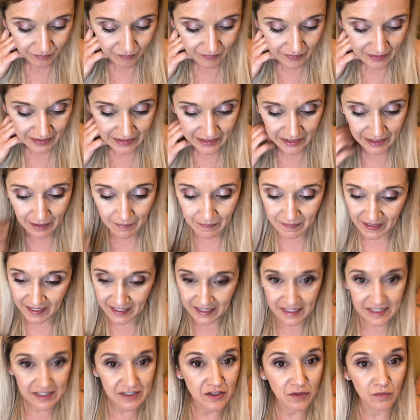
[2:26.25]
ended up
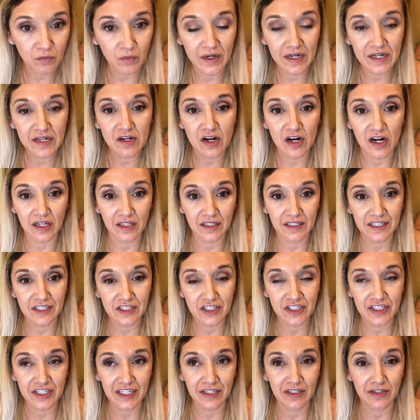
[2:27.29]
gaining some weight in
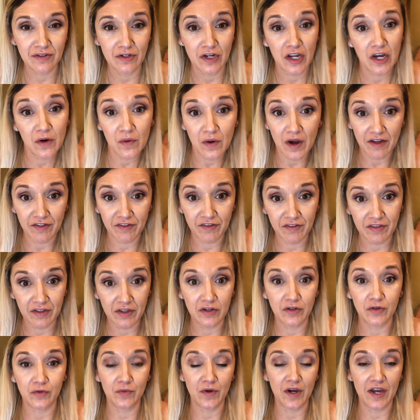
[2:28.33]
college. Didn't know other than
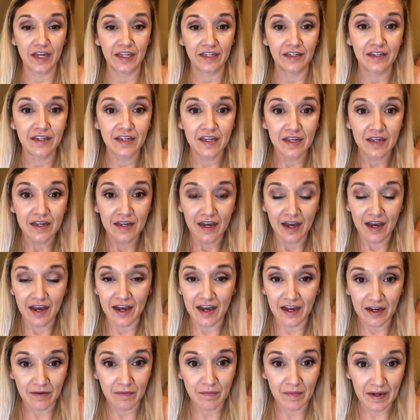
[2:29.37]
to run
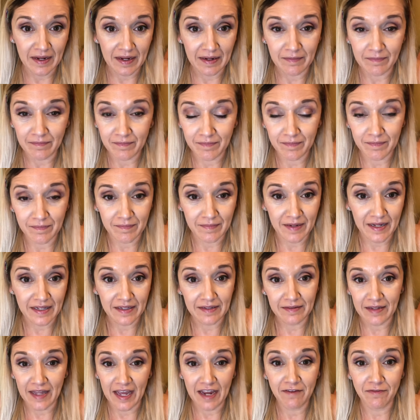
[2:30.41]
my
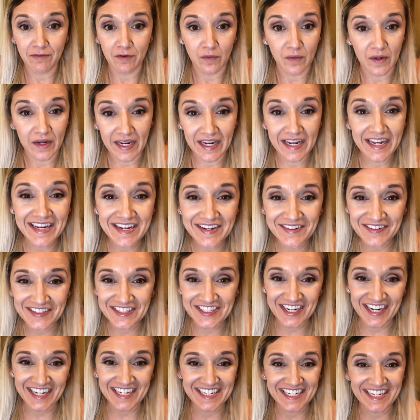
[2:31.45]
life away,
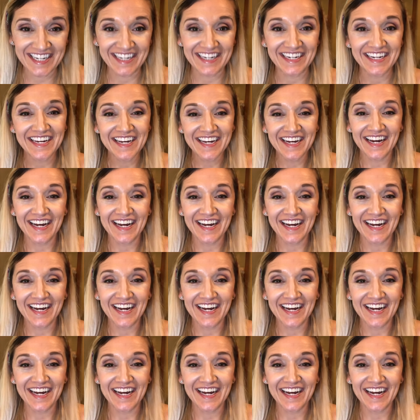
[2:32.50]
which I did.